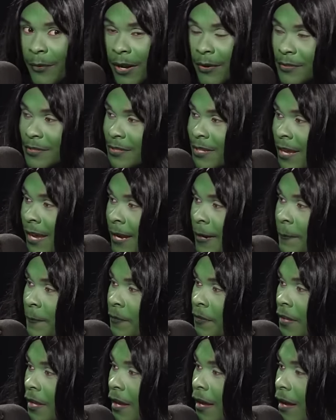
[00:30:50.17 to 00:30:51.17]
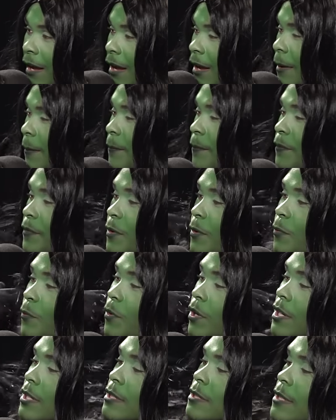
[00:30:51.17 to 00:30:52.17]
What I was saying. Um.
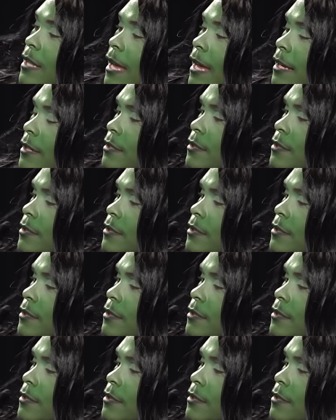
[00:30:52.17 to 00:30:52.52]
So what is next?